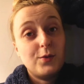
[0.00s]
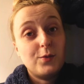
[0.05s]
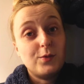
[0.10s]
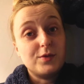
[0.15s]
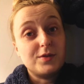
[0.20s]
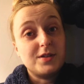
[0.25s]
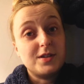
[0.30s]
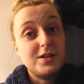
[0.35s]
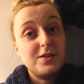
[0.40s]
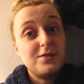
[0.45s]

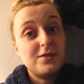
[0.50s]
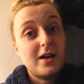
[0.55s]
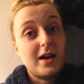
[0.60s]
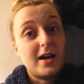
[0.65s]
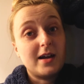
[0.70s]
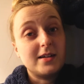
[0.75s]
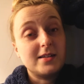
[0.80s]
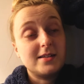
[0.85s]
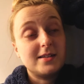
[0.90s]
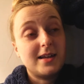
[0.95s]
will see you
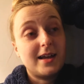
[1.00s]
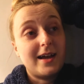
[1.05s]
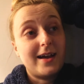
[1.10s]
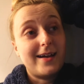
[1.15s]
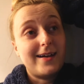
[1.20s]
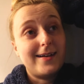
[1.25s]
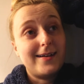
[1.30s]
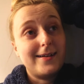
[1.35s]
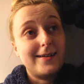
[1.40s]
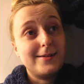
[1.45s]
guys
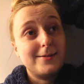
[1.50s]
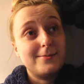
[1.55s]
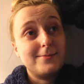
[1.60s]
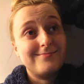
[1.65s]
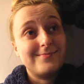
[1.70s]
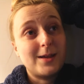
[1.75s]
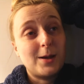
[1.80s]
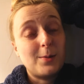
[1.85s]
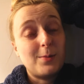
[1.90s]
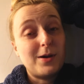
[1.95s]
at
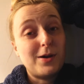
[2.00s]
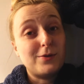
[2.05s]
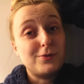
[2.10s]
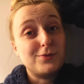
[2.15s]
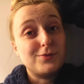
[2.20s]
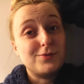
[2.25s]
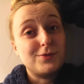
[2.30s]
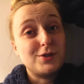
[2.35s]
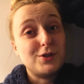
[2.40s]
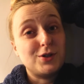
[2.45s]
about
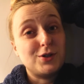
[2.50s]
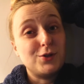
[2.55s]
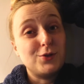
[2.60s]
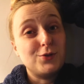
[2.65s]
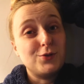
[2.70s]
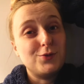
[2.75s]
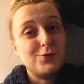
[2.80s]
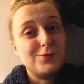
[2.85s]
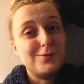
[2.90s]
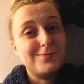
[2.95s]

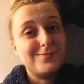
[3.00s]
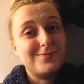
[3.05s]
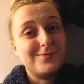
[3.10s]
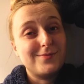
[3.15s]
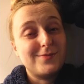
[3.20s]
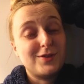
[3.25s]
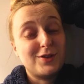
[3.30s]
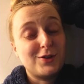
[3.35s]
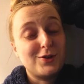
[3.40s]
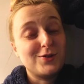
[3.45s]

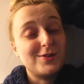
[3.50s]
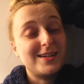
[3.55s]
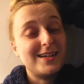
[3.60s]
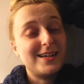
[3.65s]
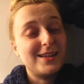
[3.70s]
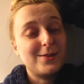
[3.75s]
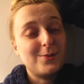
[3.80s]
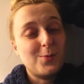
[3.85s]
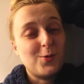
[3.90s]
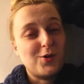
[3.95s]
2:30
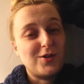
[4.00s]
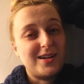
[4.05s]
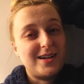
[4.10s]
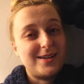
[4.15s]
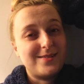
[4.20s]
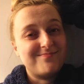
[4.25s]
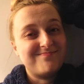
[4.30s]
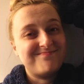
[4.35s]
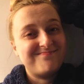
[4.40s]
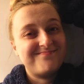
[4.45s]
in the morning.